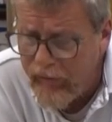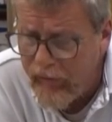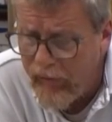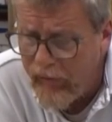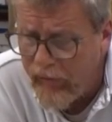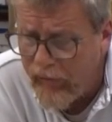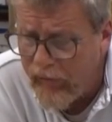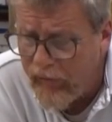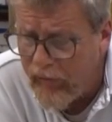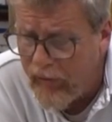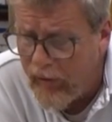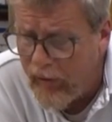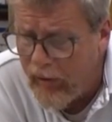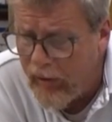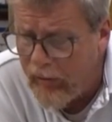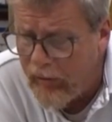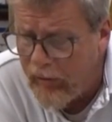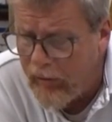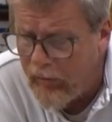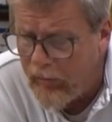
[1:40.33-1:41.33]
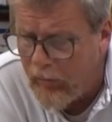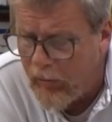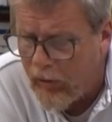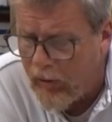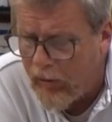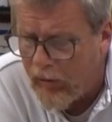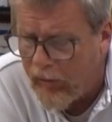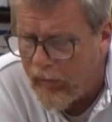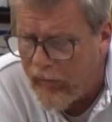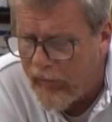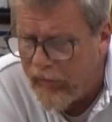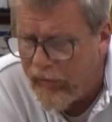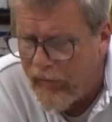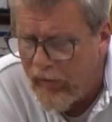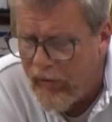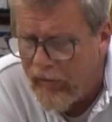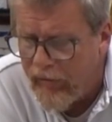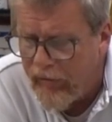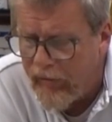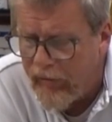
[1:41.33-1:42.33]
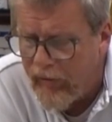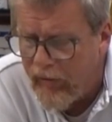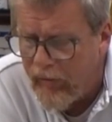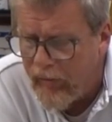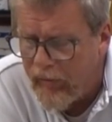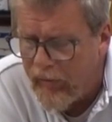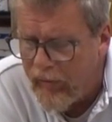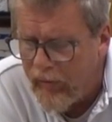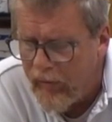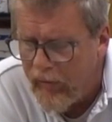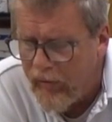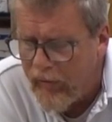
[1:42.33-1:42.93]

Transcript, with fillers: just a little more sensitive,